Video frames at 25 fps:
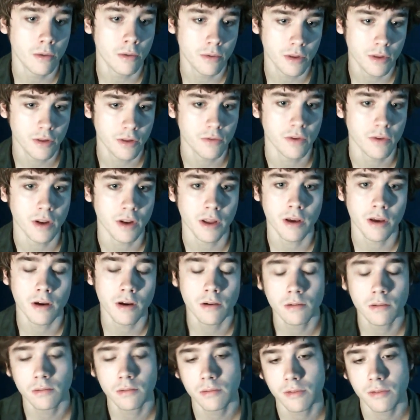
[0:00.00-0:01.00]
this
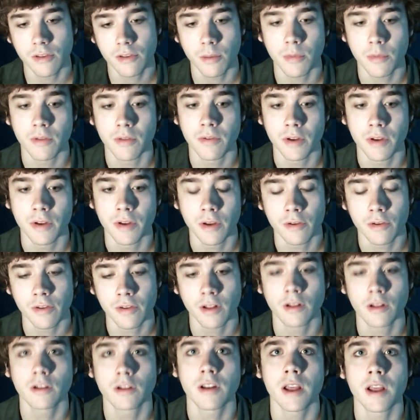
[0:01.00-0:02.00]
video, some of the videos I
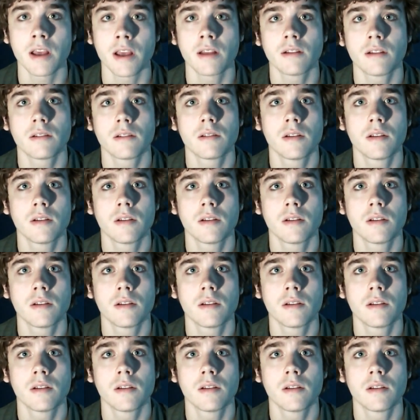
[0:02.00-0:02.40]
looked at.